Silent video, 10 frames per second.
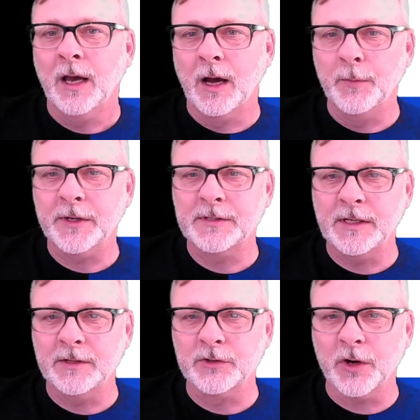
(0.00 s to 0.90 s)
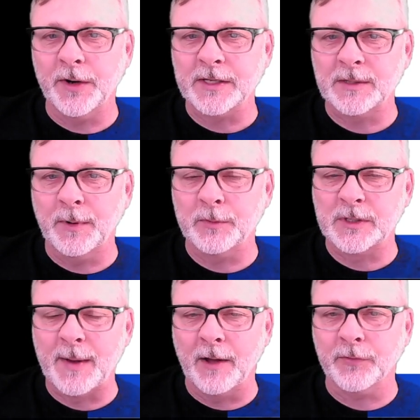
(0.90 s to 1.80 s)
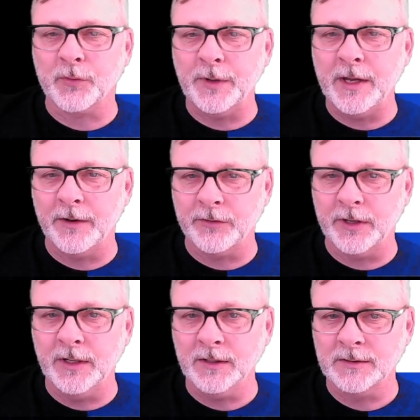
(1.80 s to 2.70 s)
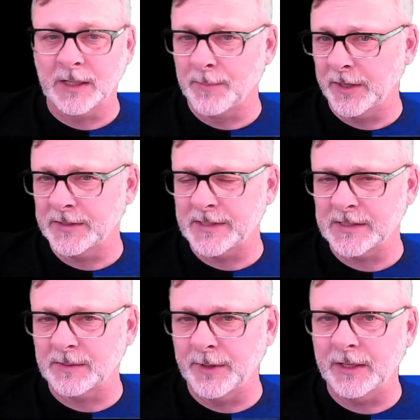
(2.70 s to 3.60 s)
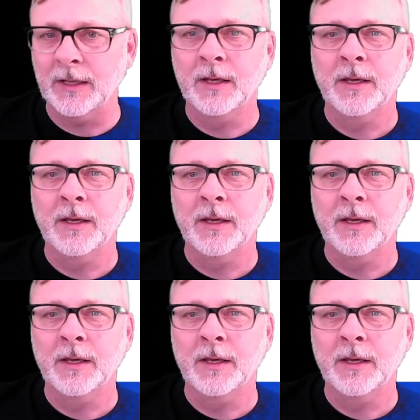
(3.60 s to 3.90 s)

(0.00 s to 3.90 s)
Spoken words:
we can see the drone estimate was about 300, the abundance estimate,